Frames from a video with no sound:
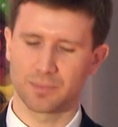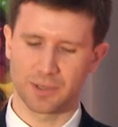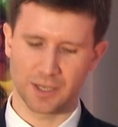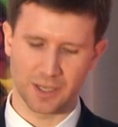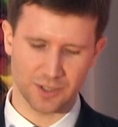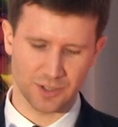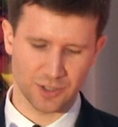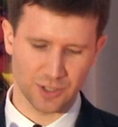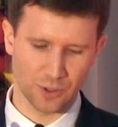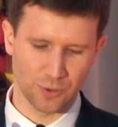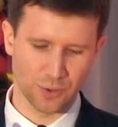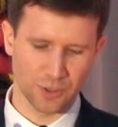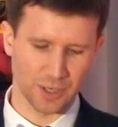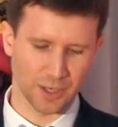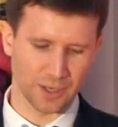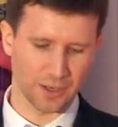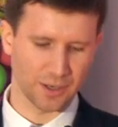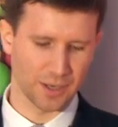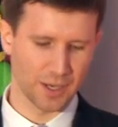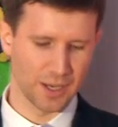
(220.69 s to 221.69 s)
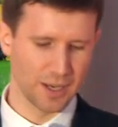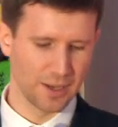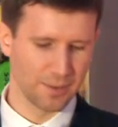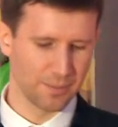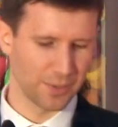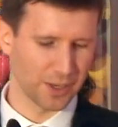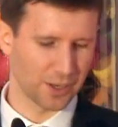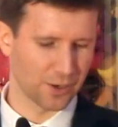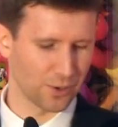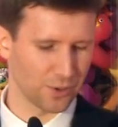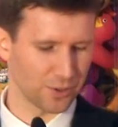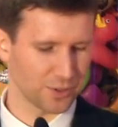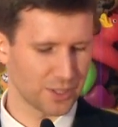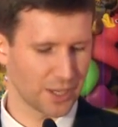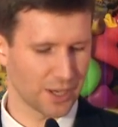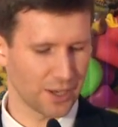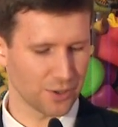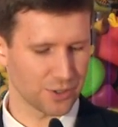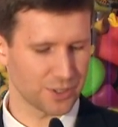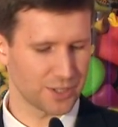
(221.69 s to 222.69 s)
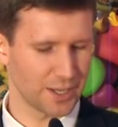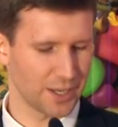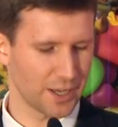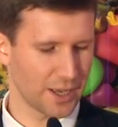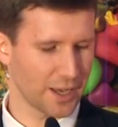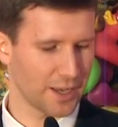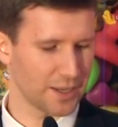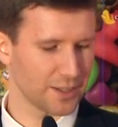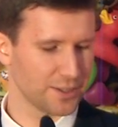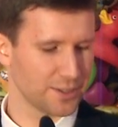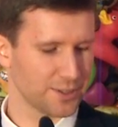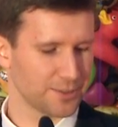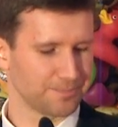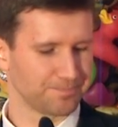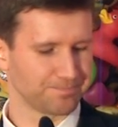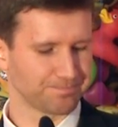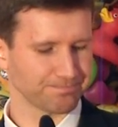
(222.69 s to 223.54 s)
be Estonian because he or she has